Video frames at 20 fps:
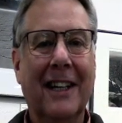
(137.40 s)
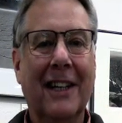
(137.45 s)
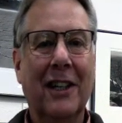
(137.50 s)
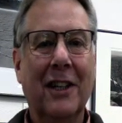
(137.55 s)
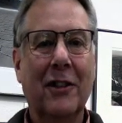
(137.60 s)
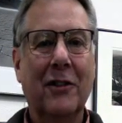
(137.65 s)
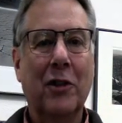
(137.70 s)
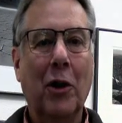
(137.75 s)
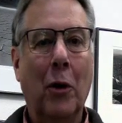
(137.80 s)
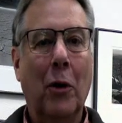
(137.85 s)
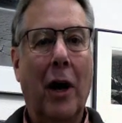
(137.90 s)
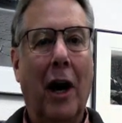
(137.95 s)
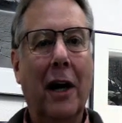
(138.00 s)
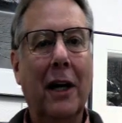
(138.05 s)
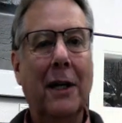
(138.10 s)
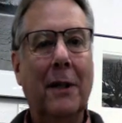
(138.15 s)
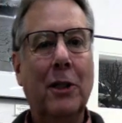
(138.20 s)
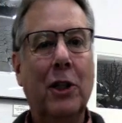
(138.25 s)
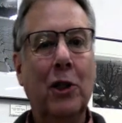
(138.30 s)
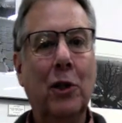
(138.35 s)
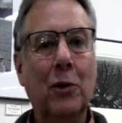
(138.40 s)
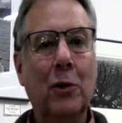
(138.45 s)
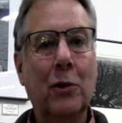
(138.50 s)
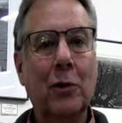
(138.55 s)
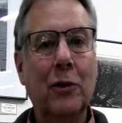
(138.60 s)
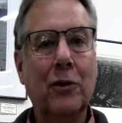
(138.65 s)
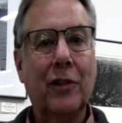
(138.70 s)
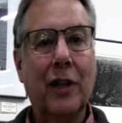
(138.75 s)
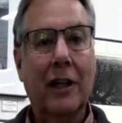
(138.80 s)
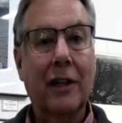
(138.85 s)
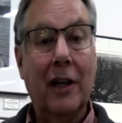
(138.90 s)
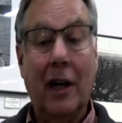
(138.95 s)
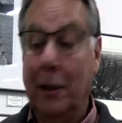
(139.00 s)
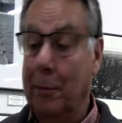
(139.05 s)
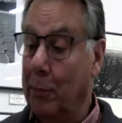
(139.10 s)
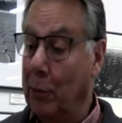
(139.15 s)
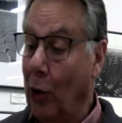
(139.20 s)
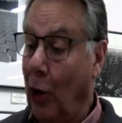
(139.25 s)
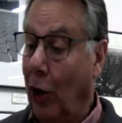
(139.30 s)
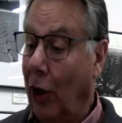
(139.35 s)
So I use, and I
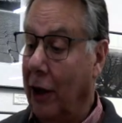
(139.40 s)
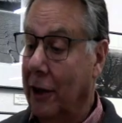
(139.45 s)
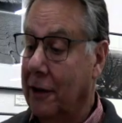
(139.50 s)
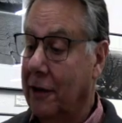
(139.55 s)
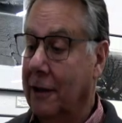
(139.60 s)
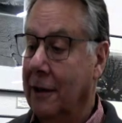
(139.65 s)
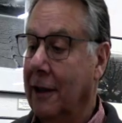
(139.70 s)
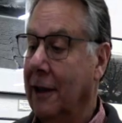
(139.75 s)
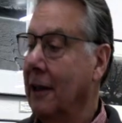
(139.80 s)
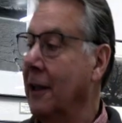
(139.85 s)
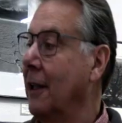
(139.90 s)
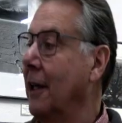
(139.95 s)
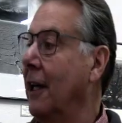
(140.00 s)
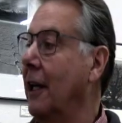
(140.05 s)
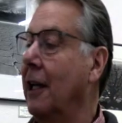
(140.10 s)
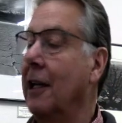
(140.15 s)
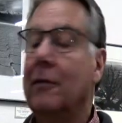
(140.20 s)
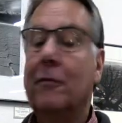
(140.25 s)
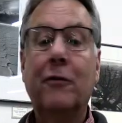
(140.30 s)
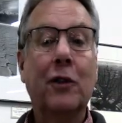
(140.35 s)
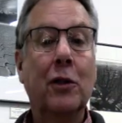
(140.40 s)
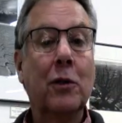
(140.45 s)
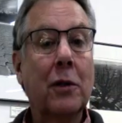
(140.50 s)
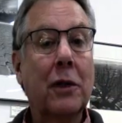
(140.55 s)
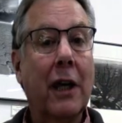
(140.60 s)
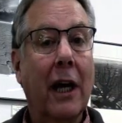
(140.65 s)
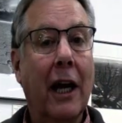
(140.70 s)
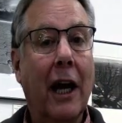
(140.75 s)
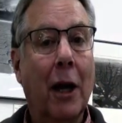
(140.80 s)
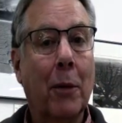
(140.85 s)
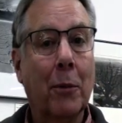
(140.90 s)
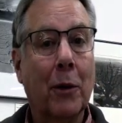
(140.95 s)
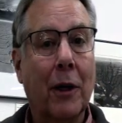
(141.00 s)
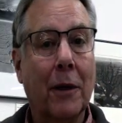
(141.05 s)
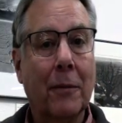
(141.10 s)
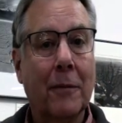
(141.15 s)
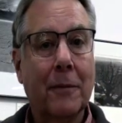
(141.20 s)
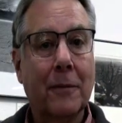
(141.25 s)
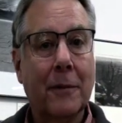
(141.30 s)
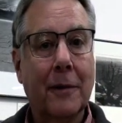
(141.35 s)
brought, a view camera
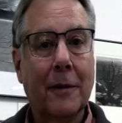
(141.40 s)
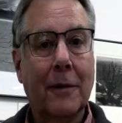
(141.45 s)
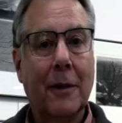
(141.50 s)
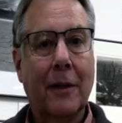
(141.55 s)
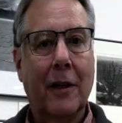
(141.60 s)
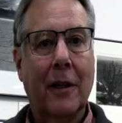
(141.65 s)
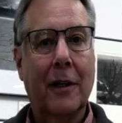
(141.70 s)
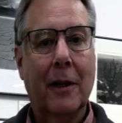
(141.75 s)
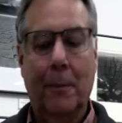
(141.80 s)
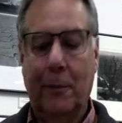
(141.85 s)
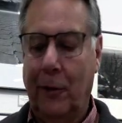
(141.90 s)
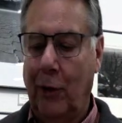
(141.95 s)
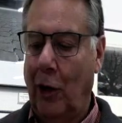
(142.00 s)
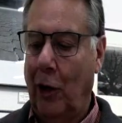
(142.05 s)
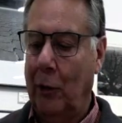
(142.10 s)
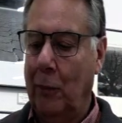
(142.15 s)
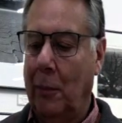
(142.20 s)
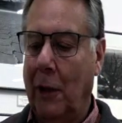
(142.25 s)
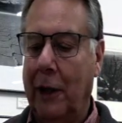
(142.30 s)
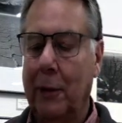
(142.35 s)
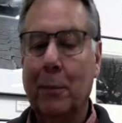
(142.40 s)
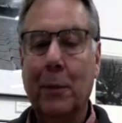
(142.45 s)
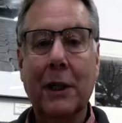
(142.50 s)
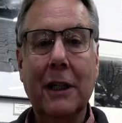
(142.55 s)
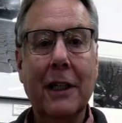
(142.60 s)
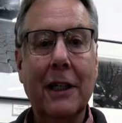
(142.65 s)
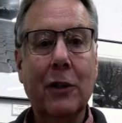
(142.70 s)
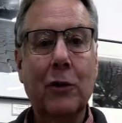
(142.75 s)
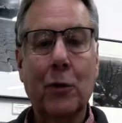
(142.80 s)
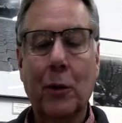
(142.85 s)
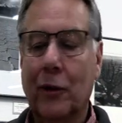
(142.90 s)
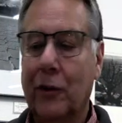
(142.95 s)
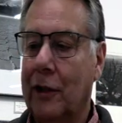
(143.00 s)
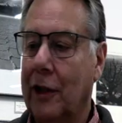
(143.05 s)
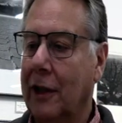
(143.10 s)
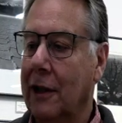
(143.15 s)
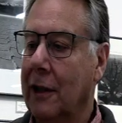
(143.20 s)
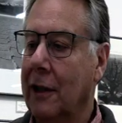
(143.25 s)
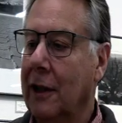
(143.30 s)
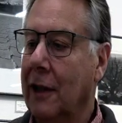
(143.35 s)
that I thought might be
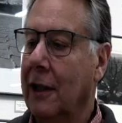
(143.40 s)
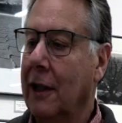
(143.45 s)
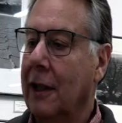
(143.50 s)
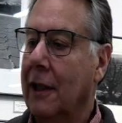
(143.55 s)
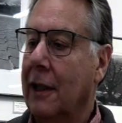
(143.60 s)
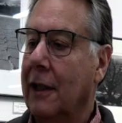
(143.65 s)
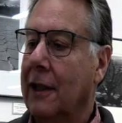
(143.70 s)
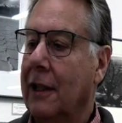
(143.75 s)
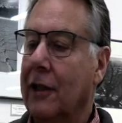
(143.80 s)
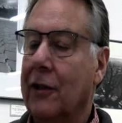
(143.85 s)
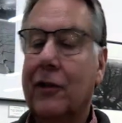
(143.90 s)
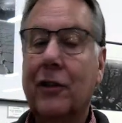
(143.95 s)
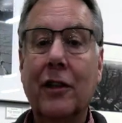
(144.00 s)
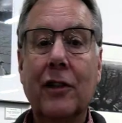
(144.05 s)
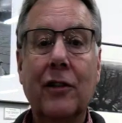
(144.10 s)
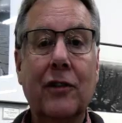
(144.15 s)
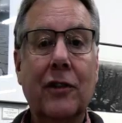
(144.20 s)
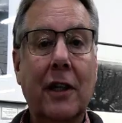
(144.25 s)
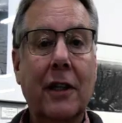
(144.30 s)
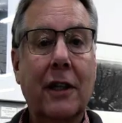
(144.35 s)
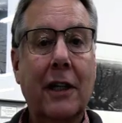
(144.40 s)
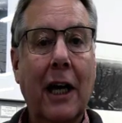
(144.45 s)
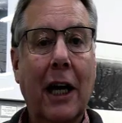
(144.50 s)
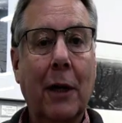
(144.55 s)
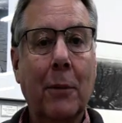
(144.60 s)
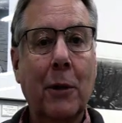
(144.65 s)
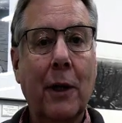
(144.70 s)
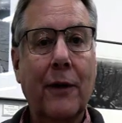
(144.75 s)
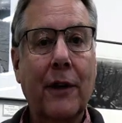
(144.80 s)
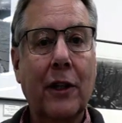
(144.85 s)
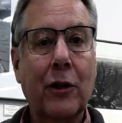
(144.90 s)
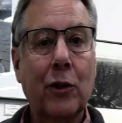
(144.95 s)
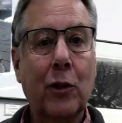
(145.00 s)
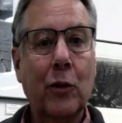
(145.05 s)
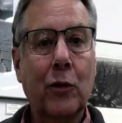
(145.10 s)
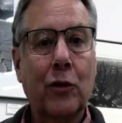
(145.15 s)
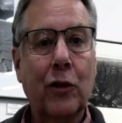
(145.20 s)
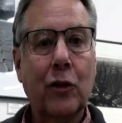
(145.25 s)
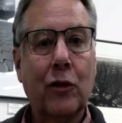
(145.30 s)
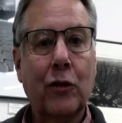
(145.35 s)
interesting. This is a camera that
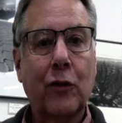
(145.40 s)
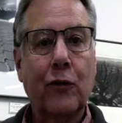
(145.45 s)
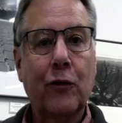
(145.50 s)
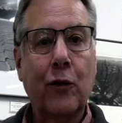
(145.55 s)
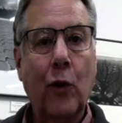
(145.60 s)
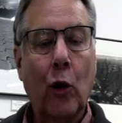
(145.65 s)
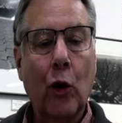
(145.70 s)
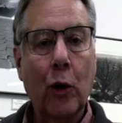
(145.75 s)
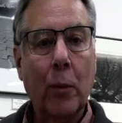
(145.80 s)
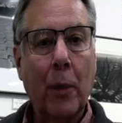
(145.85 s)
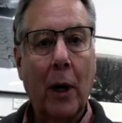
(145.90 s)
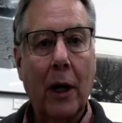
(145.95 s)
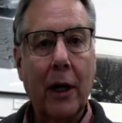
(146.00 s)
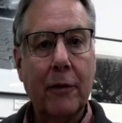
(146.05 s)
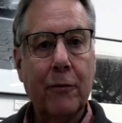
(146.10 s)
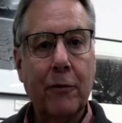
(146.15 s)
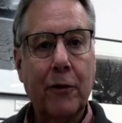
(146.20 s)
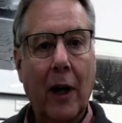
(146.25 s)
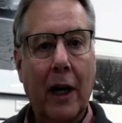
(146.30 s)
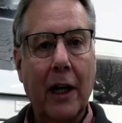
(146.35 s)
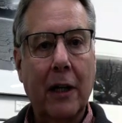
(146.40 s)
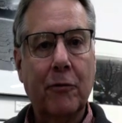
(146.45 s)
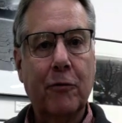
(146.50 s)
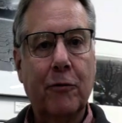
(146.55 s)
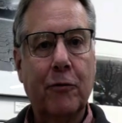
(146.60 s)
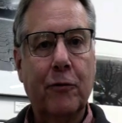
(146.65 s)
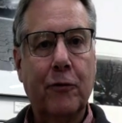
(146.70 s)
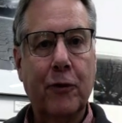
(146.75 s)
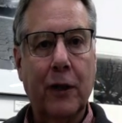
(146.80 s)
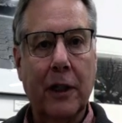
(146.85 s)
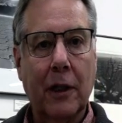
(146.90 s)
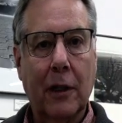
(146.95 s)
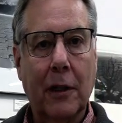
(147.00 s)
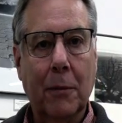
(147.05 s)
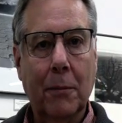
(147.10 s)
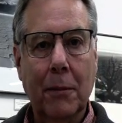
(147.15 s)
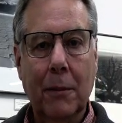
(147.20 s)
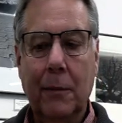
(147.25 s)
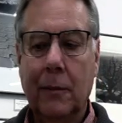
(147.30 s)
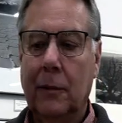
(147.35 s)
uses 4x5
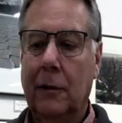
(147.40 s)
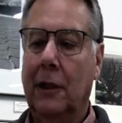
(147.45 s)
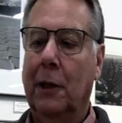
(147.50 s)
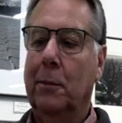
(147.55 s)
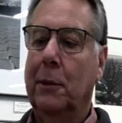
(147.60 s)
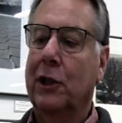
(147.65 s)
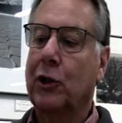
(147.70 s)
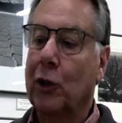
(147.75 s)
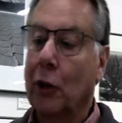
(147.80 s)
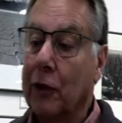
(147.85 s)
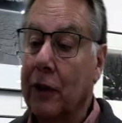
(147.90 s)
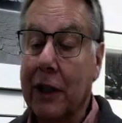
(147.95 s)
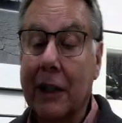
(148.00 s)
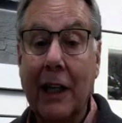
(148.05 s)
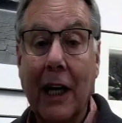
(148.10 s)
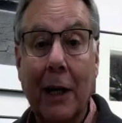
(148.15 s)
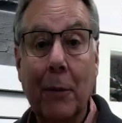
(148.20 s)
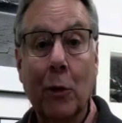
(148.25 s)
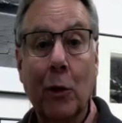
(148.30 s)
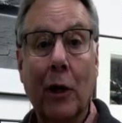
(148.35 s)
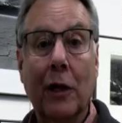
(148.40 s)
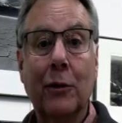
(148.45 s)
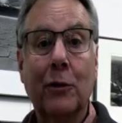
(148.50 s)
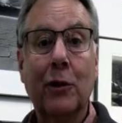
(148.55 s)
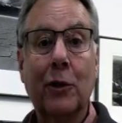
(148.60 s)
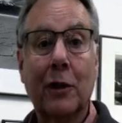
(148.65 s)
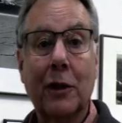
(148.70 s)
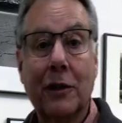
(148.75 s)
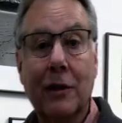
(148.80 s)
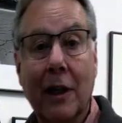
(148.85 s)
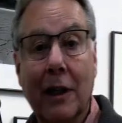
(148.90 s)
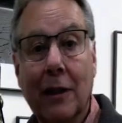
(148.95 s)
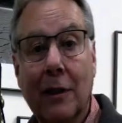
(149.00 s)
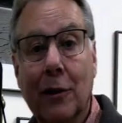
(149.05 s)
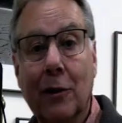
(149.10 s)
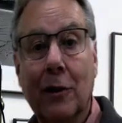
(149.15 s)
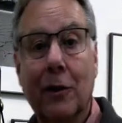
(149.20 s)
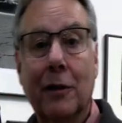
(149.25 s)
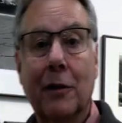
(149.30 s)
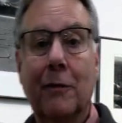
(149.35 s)
film. Let me turn the camera on, you can take a
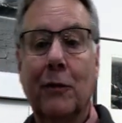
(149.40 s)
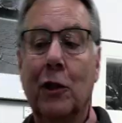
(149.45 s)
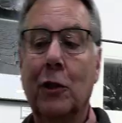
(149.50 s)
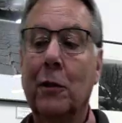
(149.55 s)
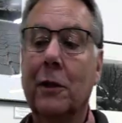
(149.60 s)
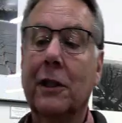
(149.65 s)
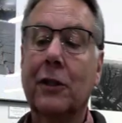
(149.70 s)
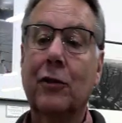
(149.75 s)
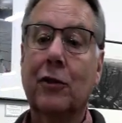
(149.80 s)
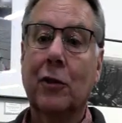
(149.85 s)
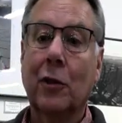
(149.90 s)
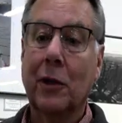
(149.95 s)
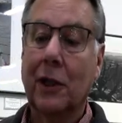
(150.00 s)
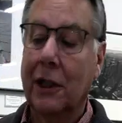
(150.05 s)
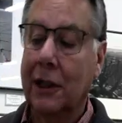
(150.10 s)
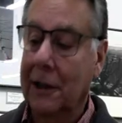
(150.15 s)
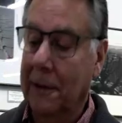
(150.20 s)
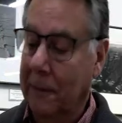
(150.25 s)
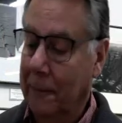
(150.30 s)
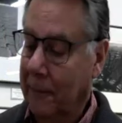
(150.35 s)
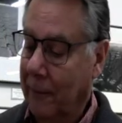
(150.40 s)
look at the viewing screen.